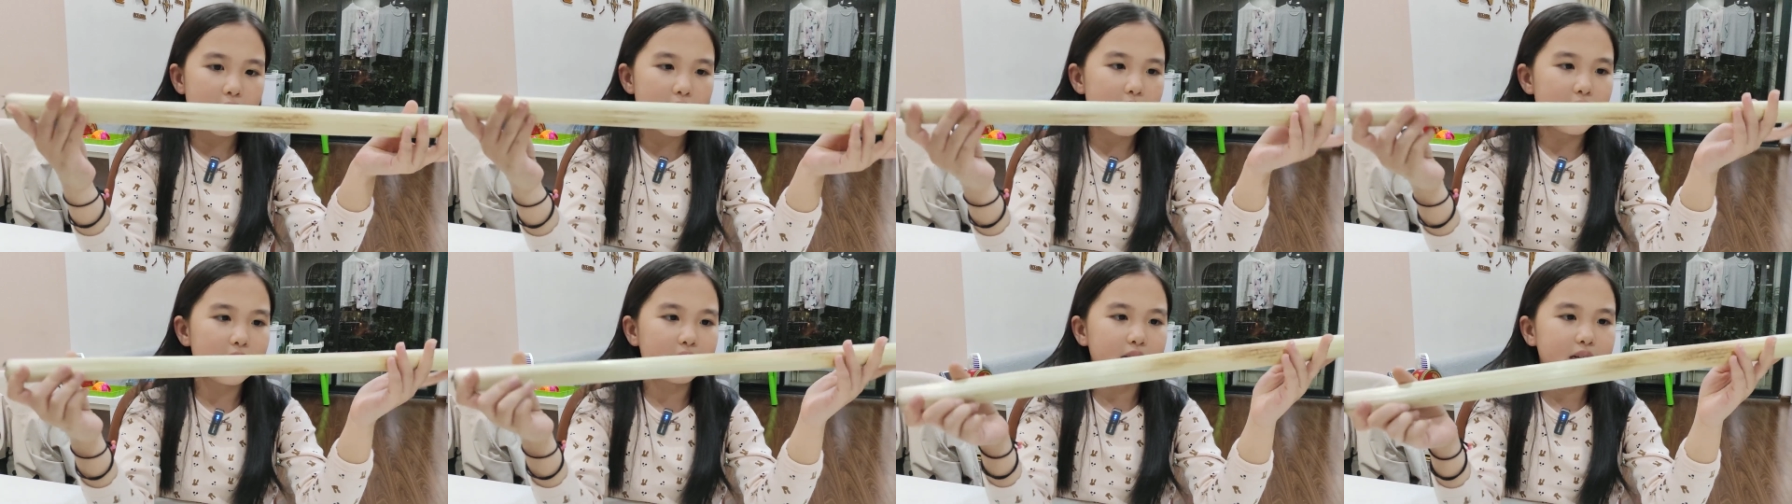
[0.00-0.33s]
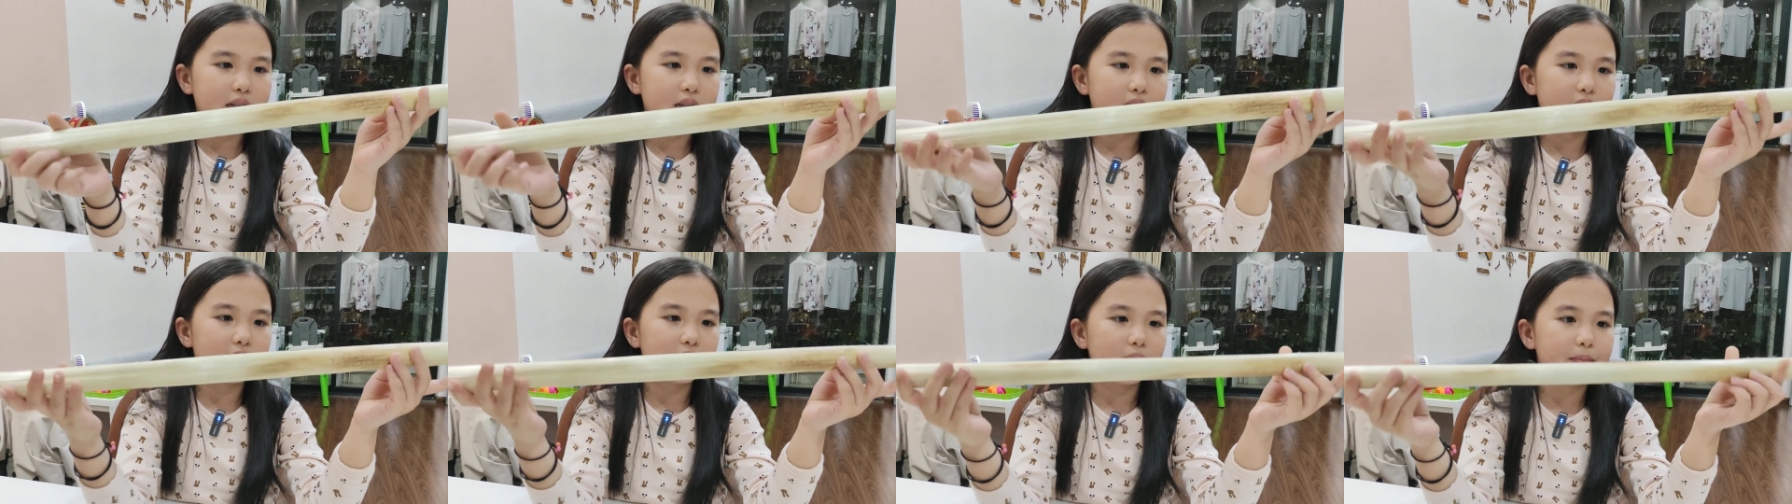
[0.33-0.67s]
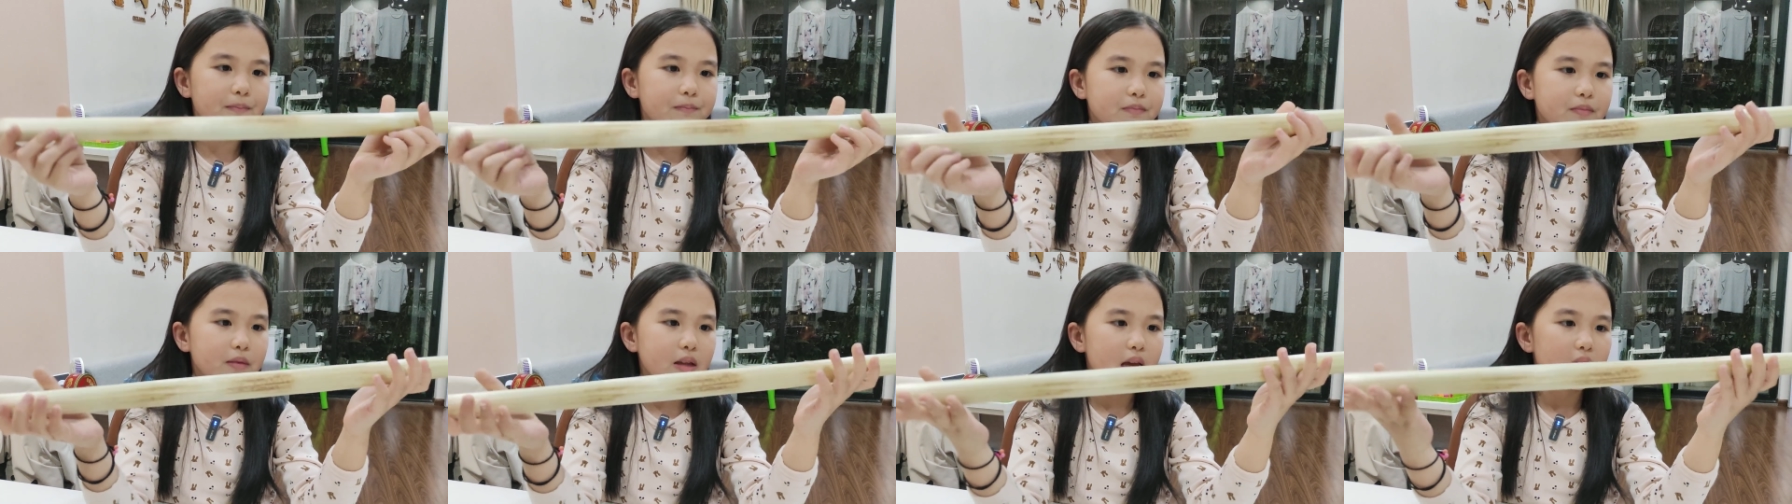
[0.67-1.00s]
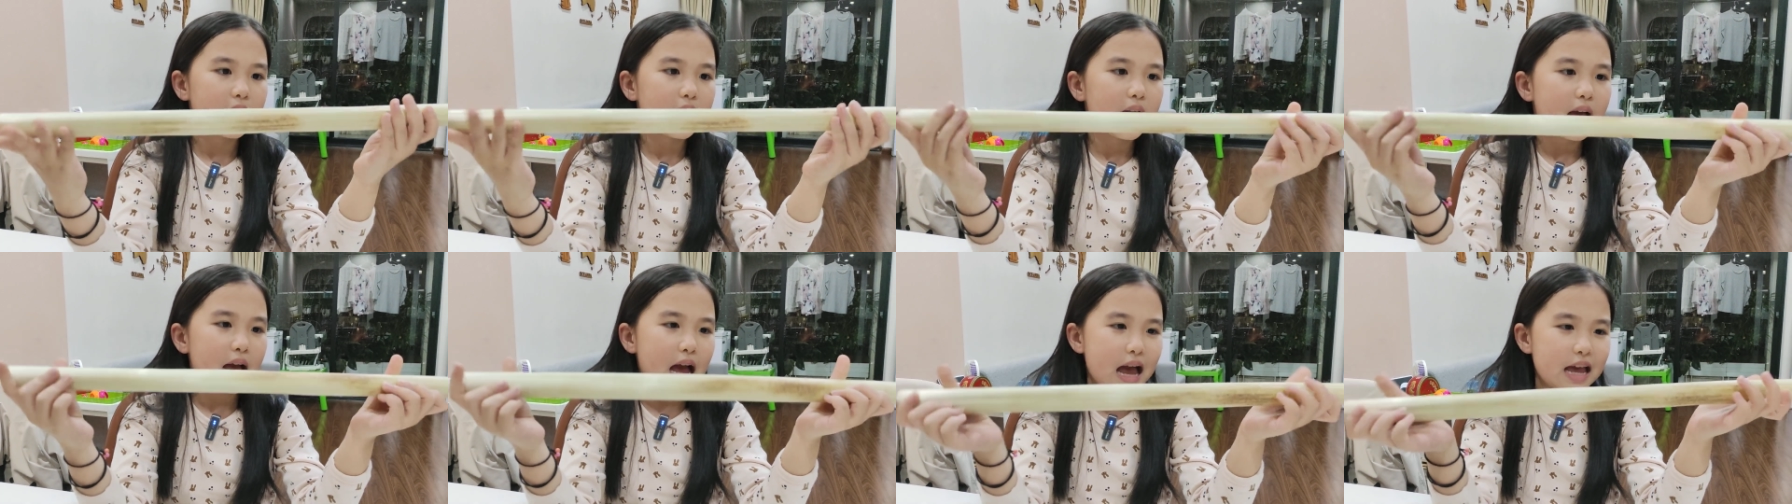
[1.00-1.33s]
and
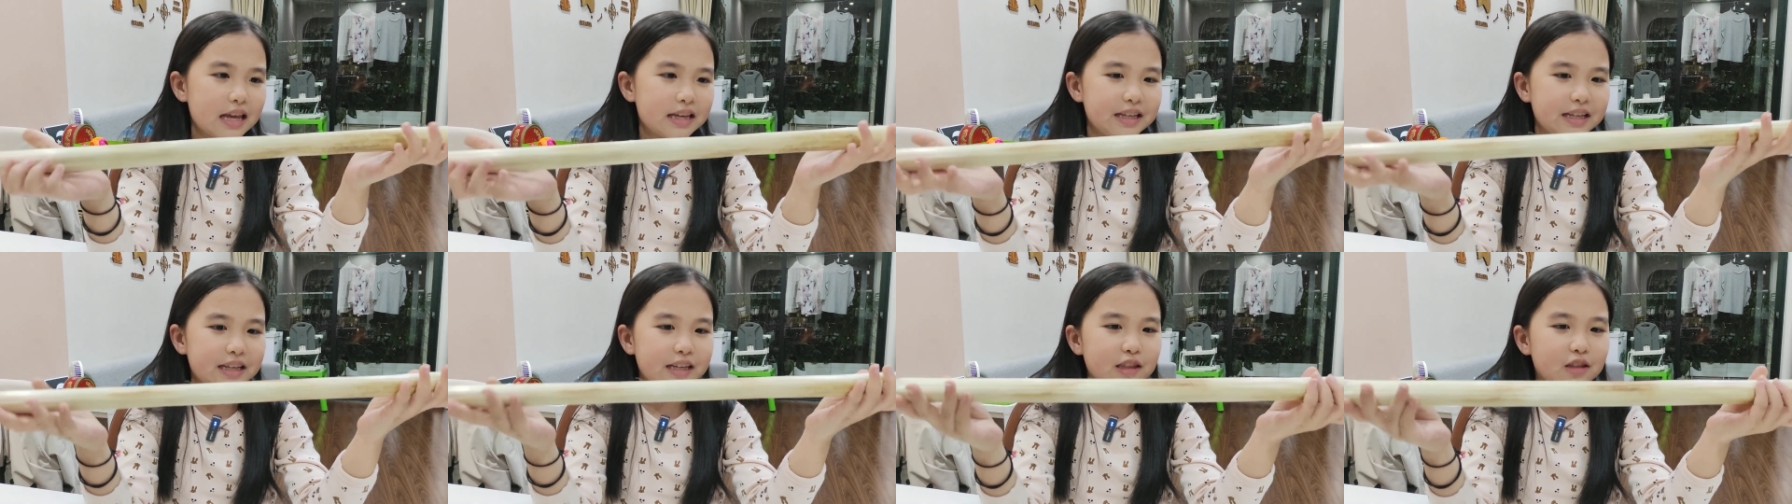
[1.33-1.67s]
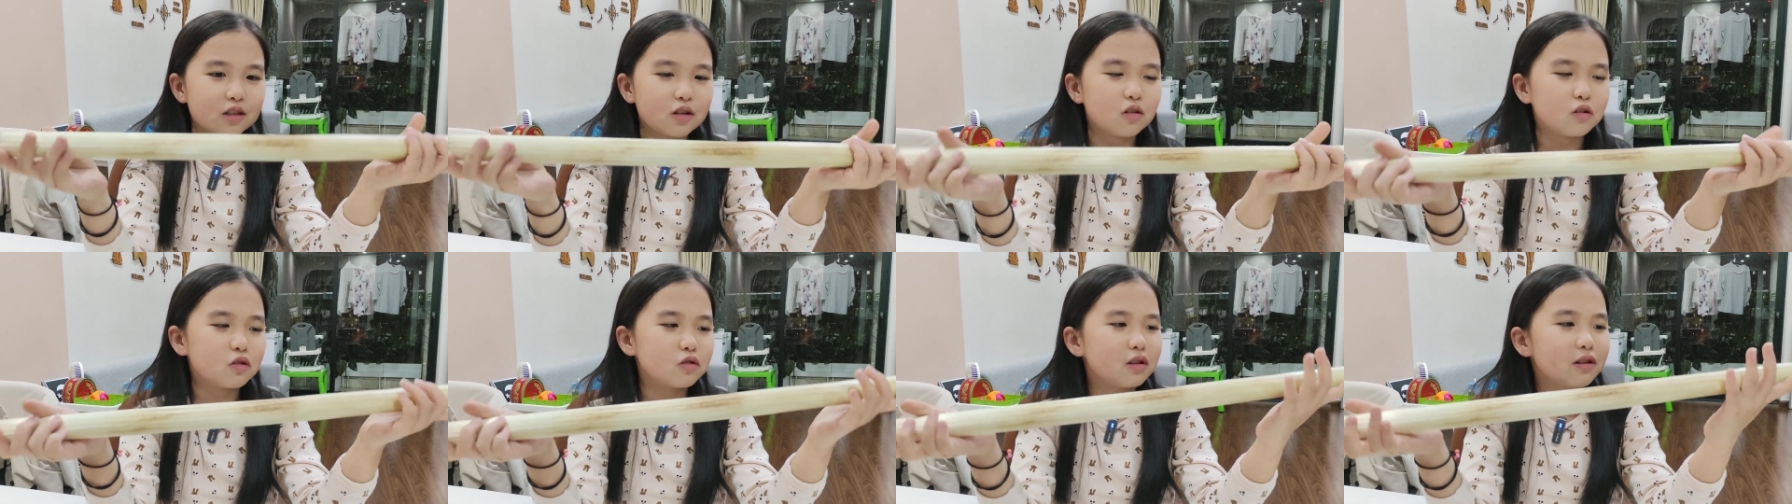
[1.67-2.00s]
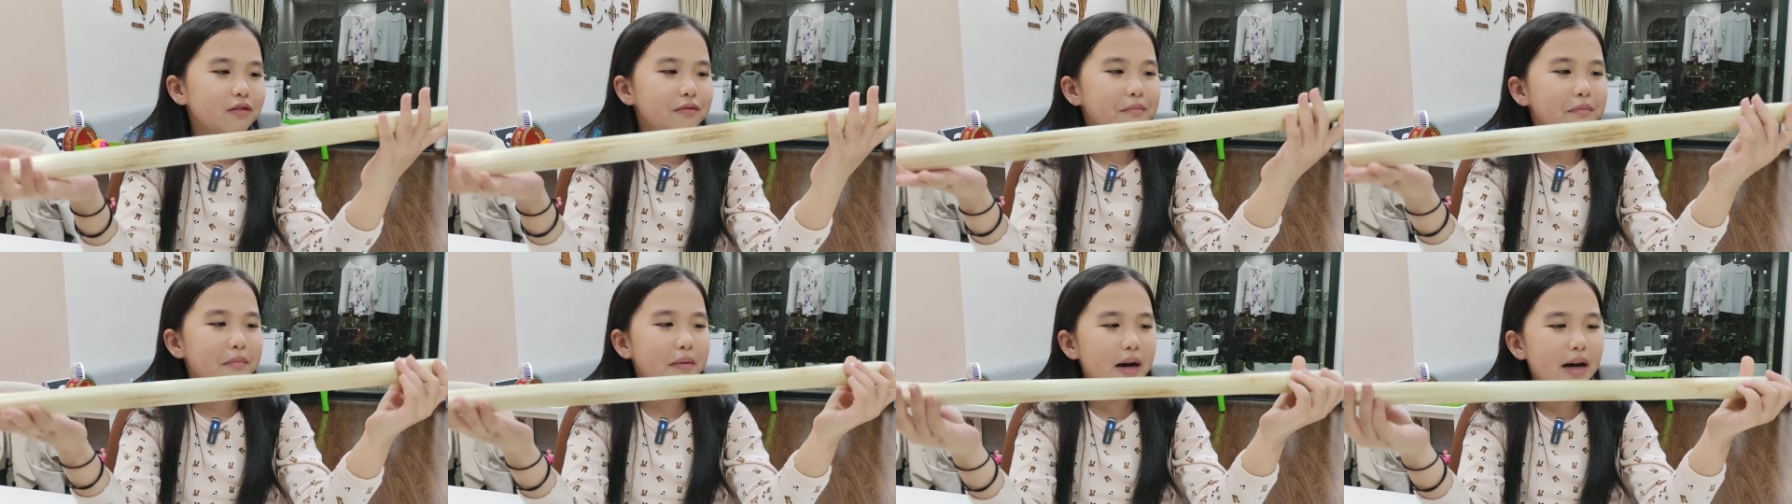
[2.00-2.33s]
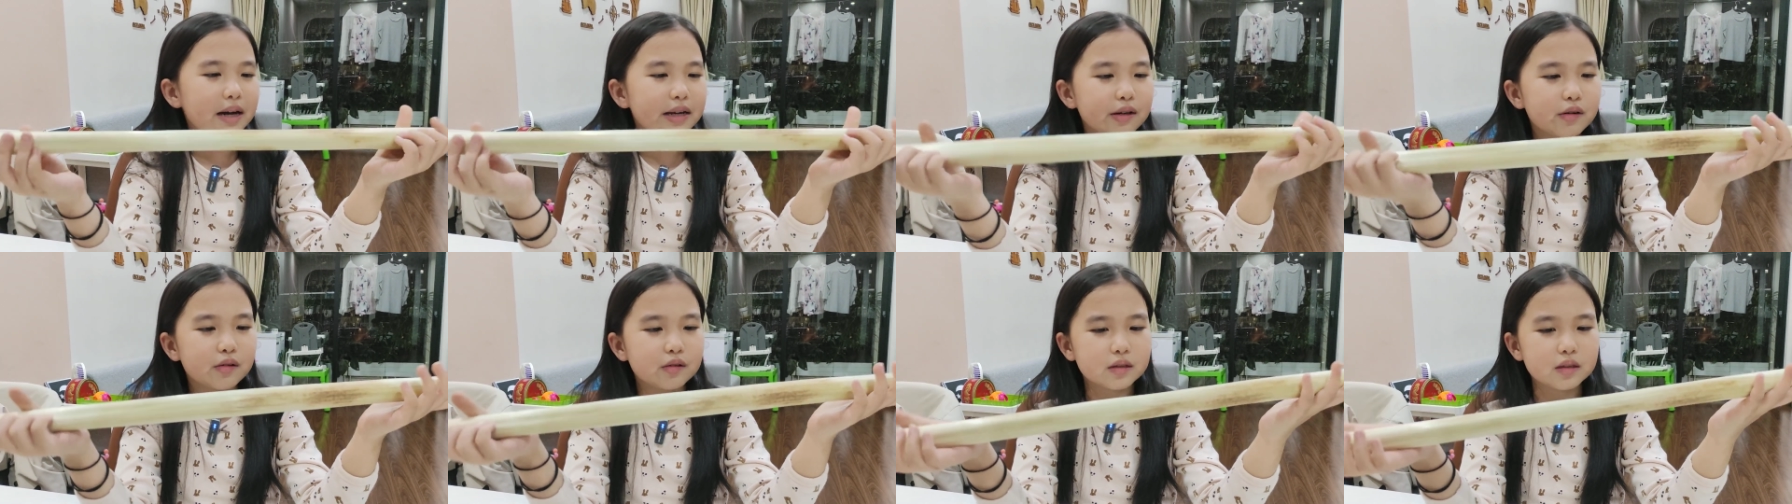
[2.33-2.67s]
I eat all of
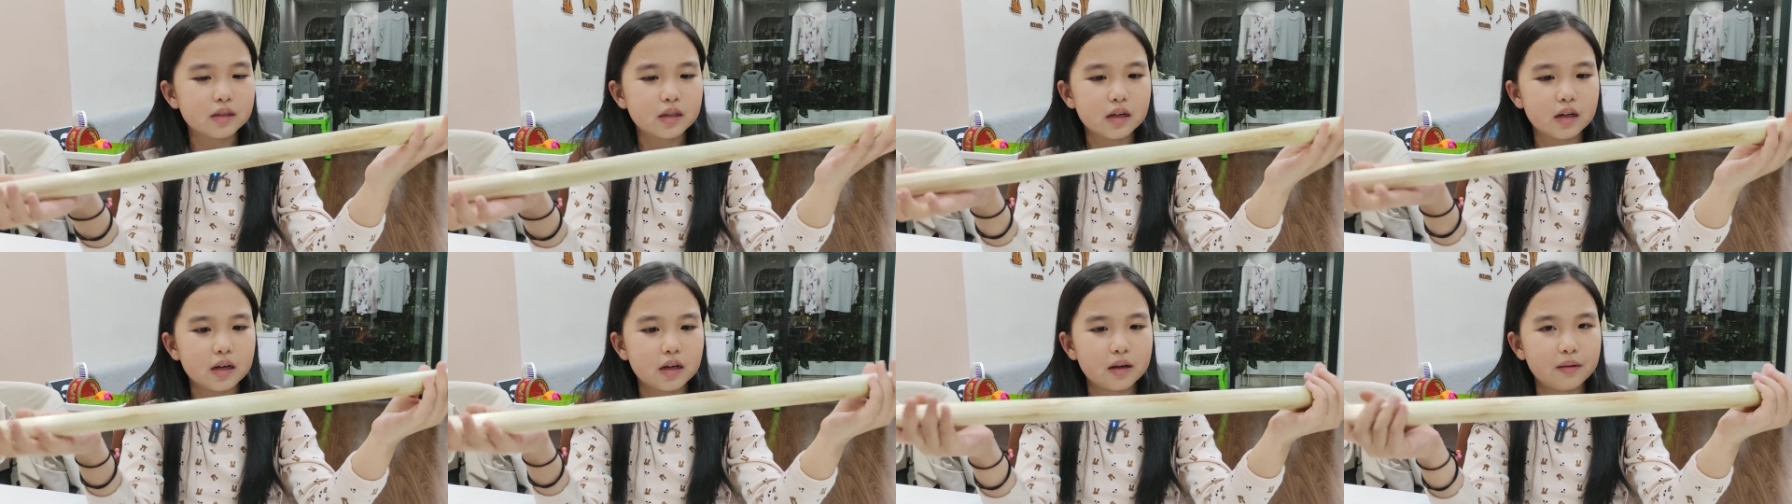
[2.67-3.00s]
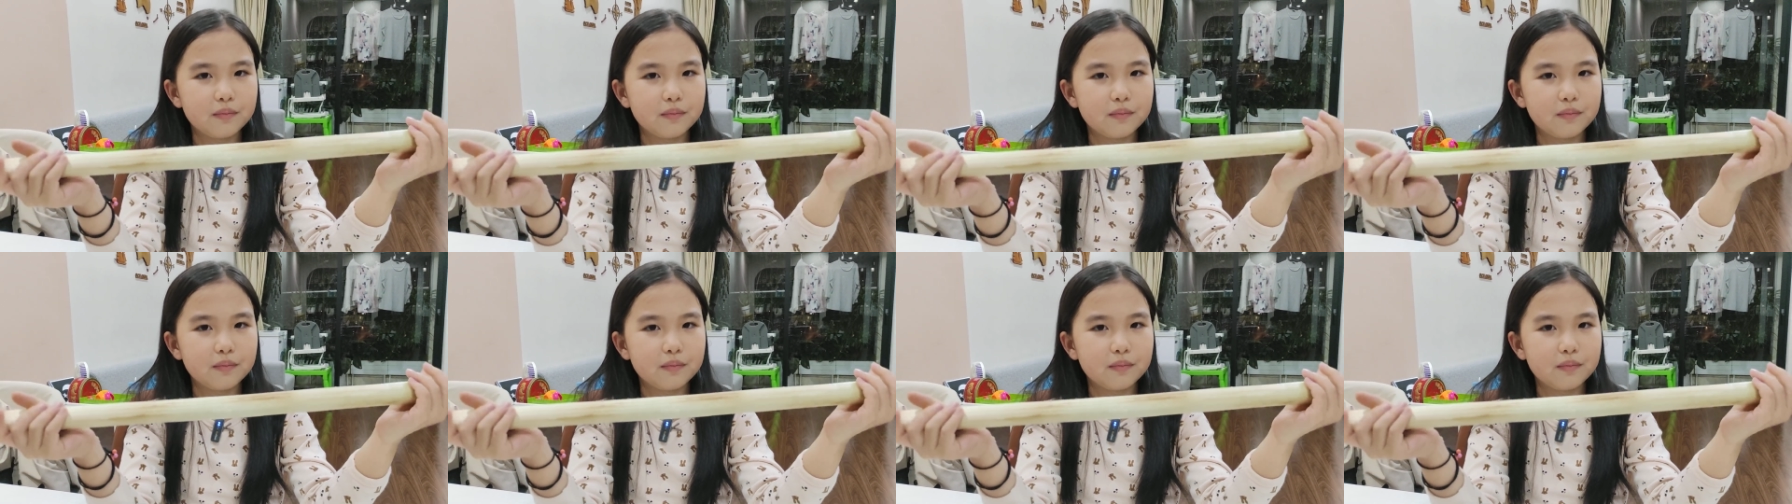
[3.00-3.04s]
mine